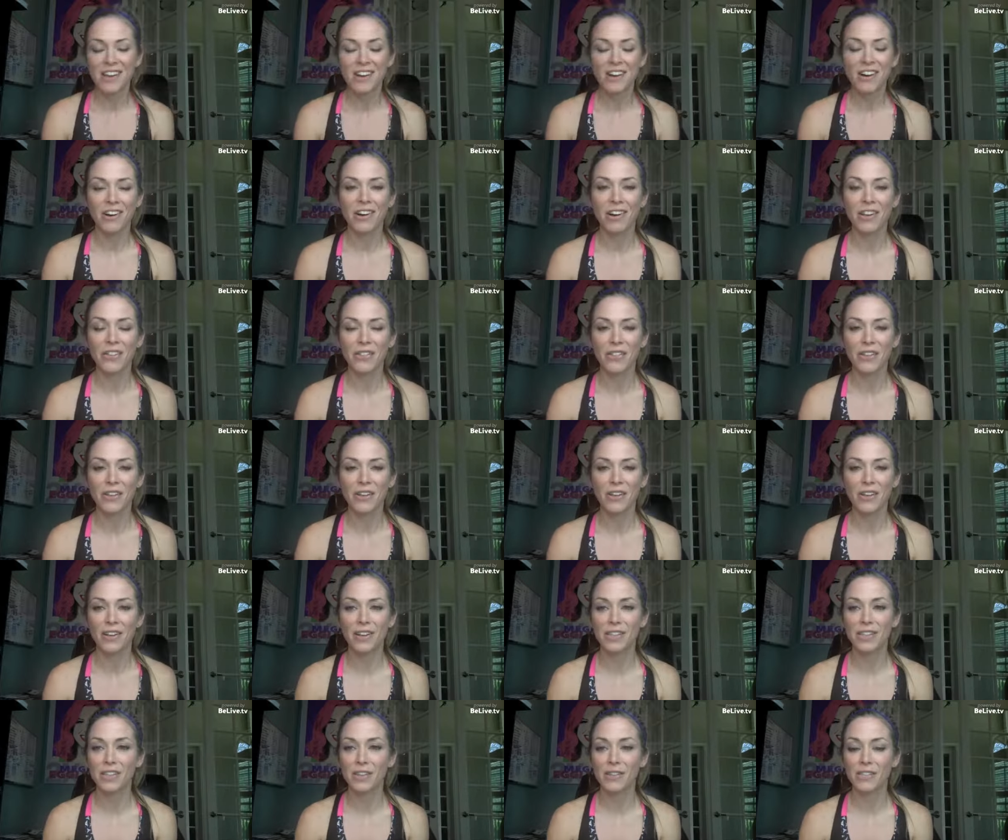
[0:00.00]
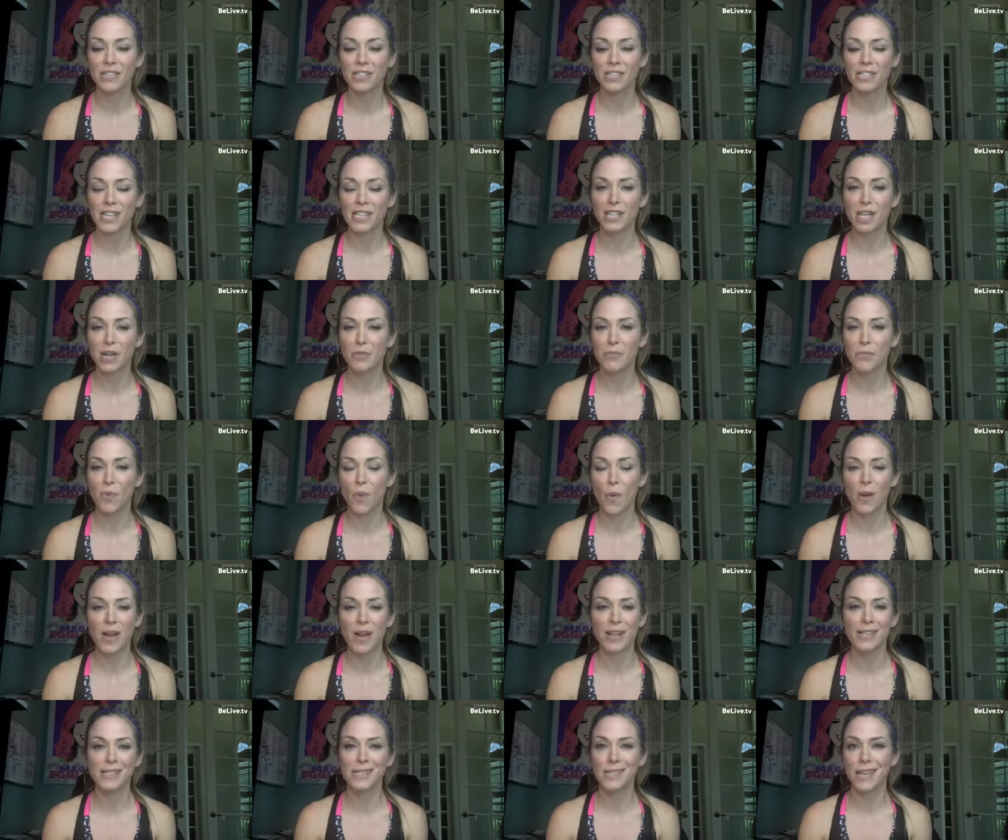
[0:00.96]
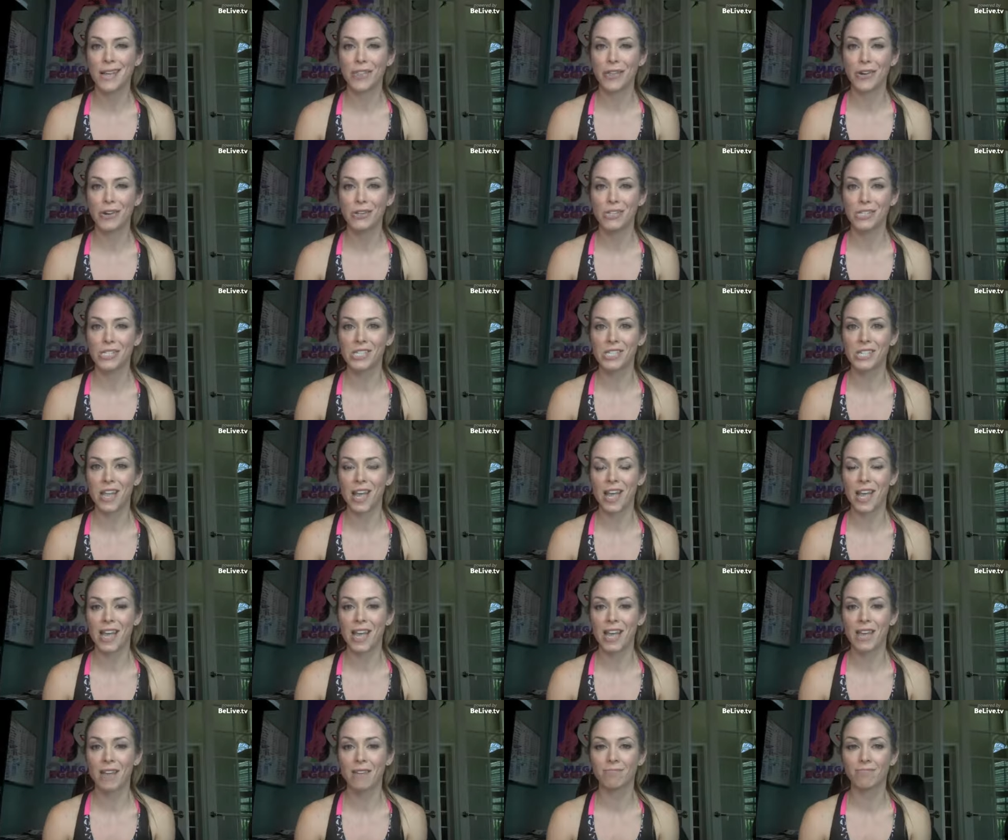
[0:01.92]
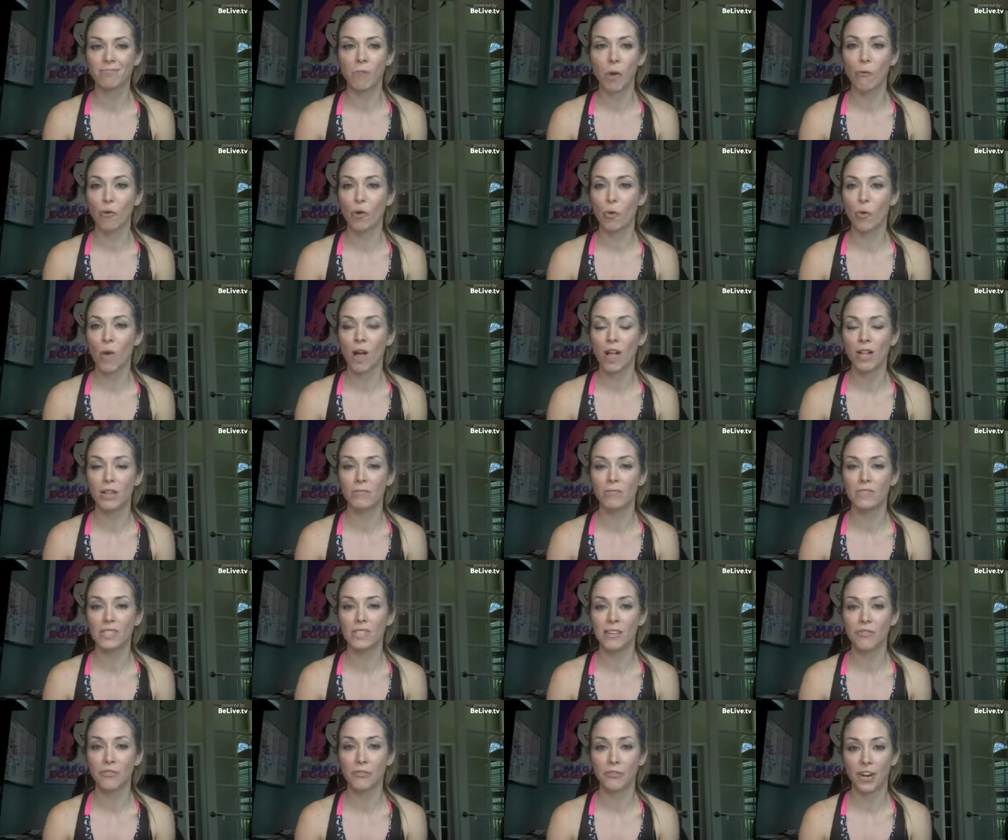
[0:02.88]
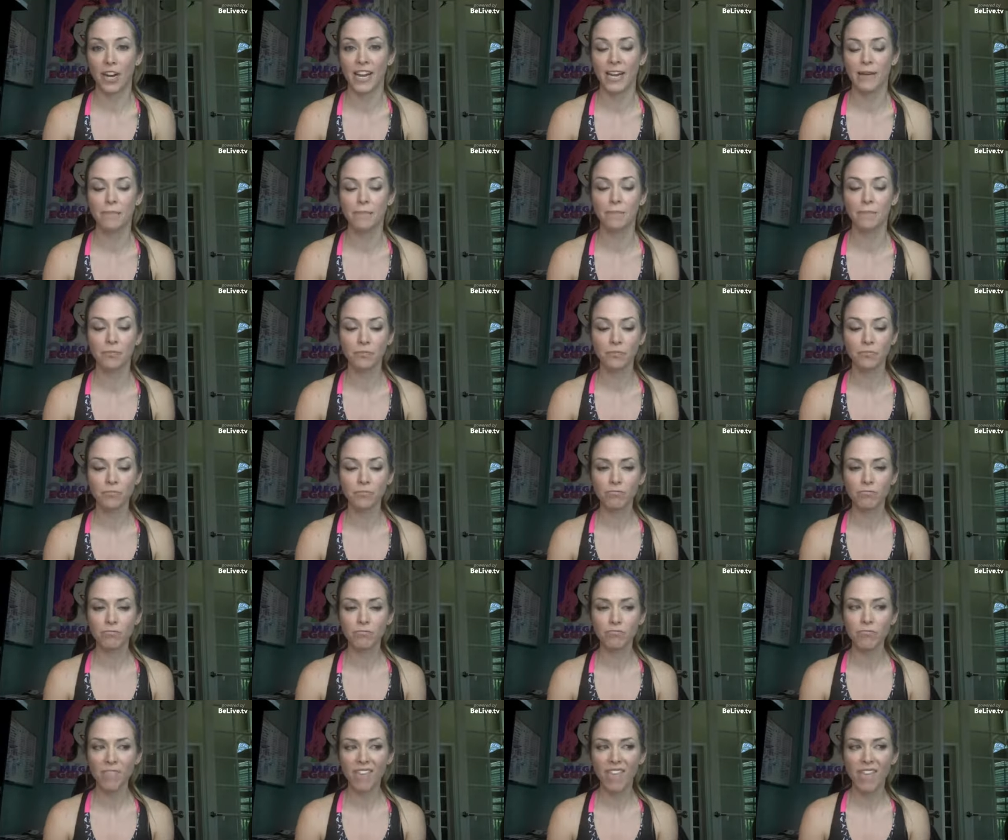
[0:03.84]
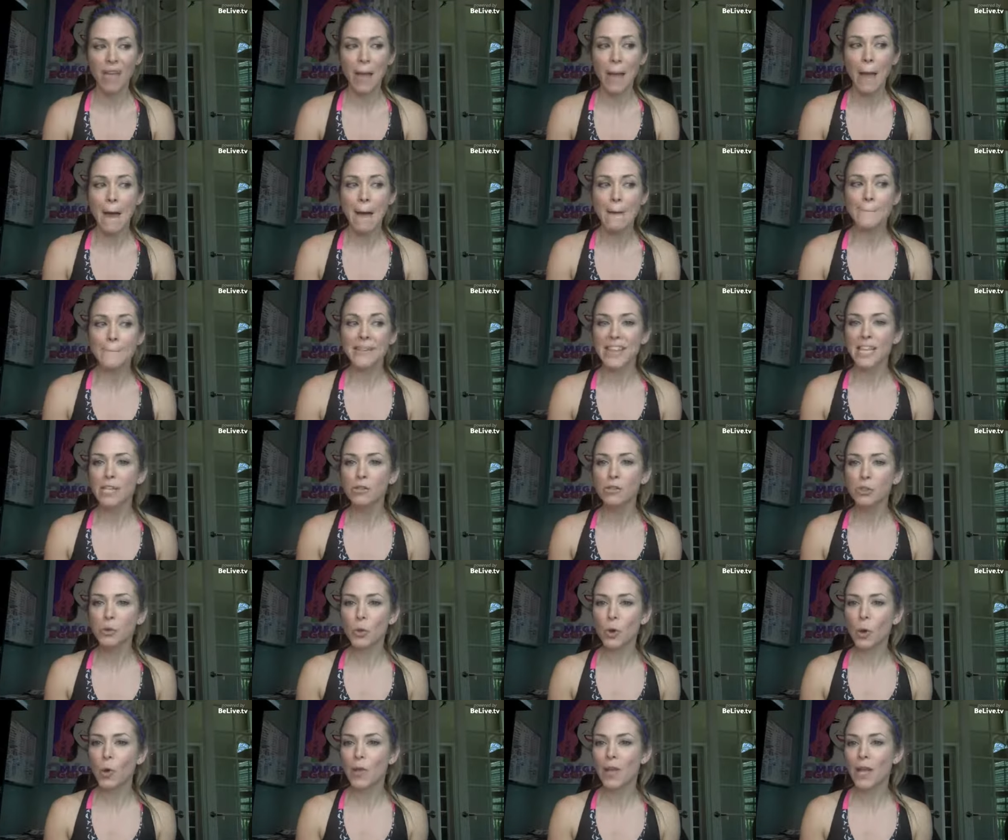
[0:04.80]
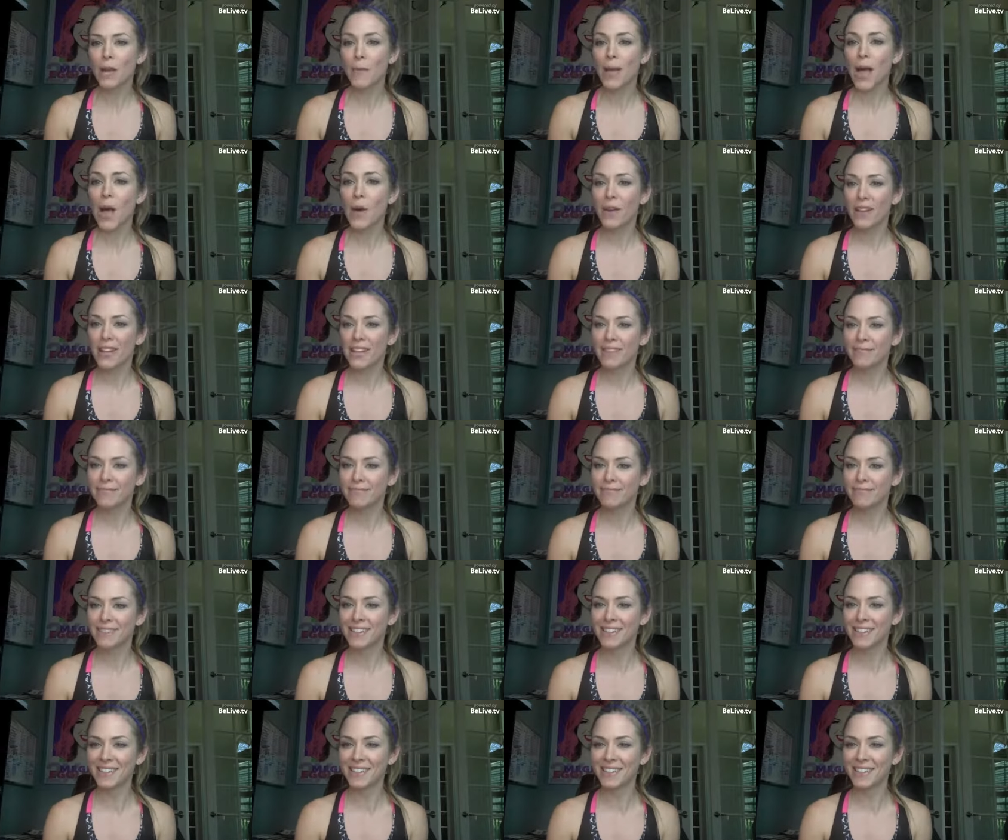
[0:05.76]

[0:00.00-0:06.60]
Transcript: on the you know, Success Club points, and they're just like overwhelmed and afraid but they don't do a whole lot about it.